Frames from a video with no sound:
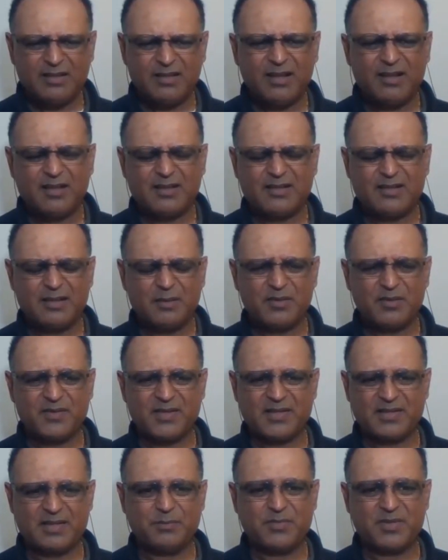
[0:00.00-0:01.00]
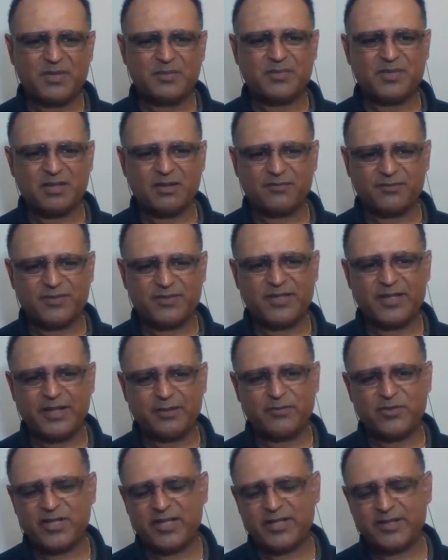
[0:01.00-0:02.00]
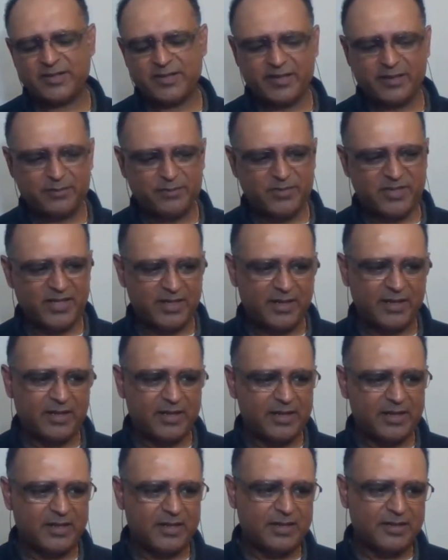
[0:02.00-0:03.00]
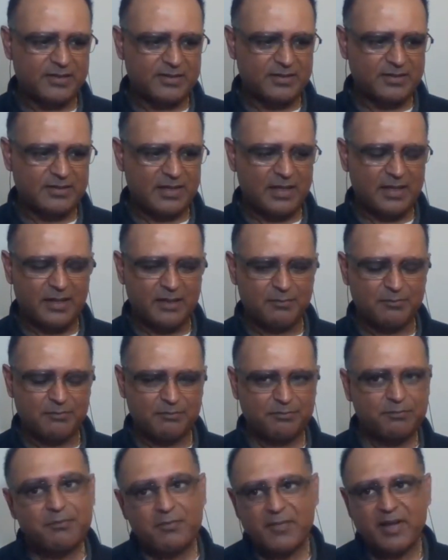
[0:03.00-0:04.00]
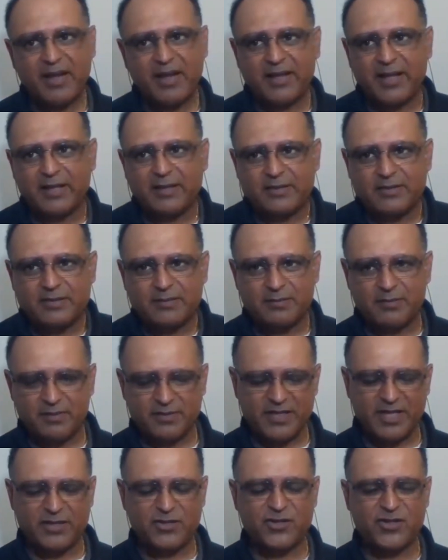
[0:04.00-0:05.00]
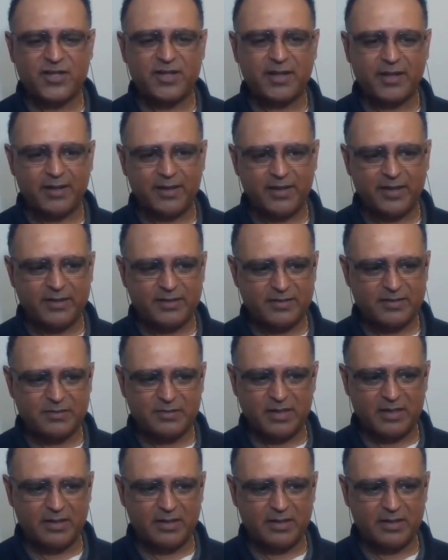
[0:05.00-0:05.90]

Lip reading: Donna, some of the symptoms of TMJ is headaches, tension headaches,